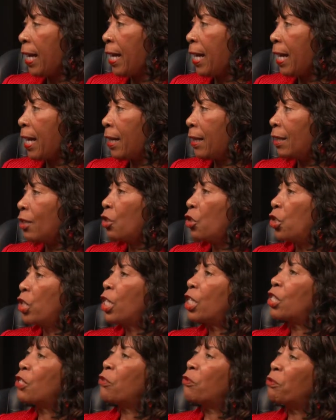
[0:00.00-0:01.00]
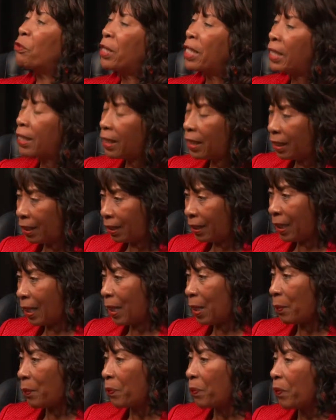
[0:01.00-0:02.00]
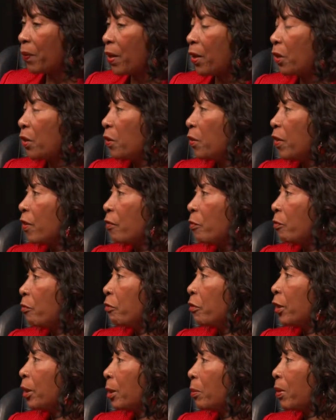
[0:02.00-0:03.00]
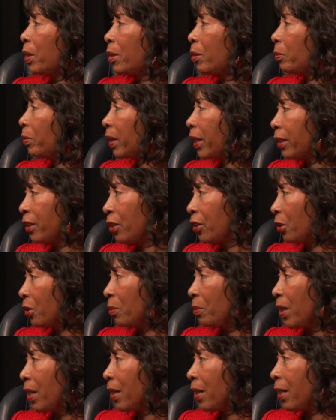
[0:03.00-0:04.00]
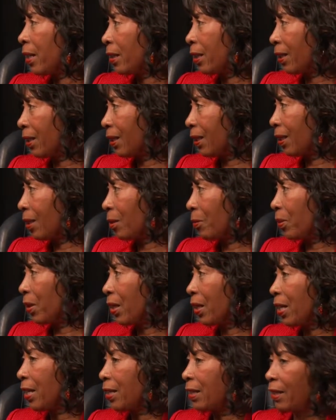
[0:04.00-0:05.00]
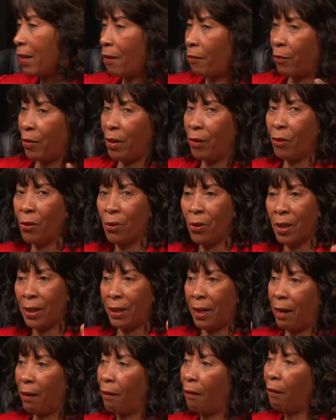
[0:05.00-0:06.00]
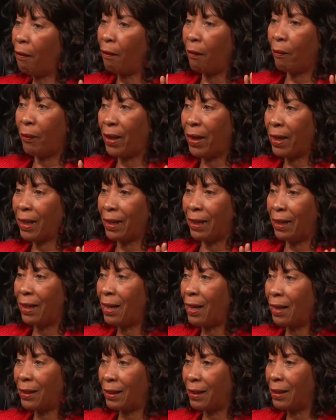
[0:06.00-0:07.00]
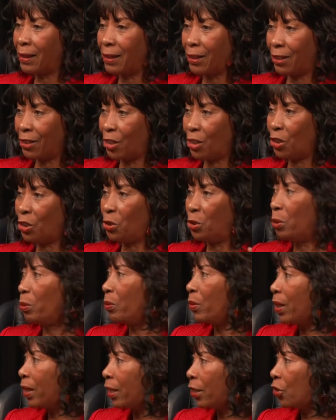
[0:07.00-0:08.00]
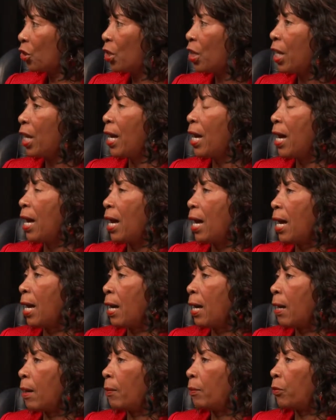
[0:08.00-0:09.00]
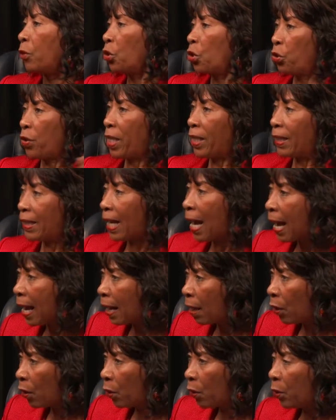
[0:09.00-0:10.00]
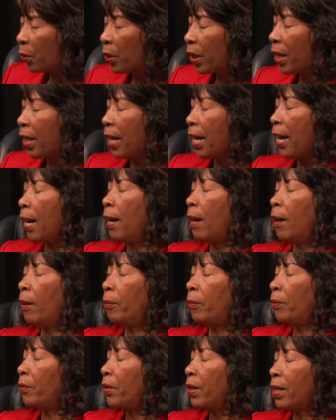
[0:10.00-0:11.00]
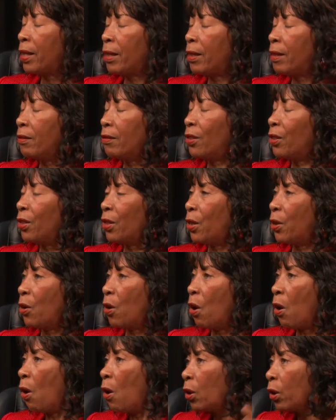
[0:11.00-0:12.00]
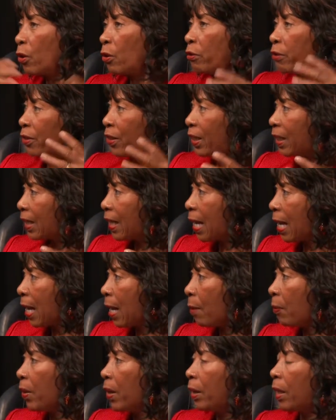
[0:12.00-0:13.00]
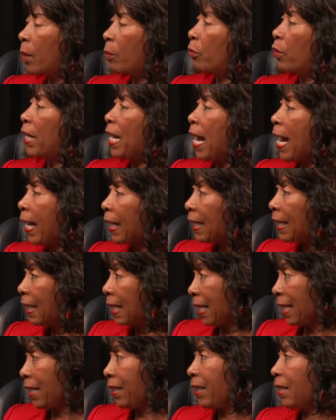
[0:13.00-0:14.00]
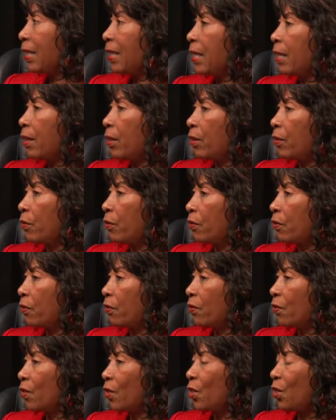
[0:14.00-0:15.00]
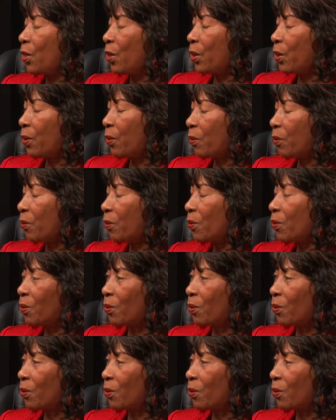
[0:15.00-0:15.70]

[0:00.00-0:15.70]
And just recently, you have really been a blessing to me, honestly, because I've been going like, oh my God, this is just too much. I'm stressed out, you know, all over the top, and I'm reacting instead of, you know,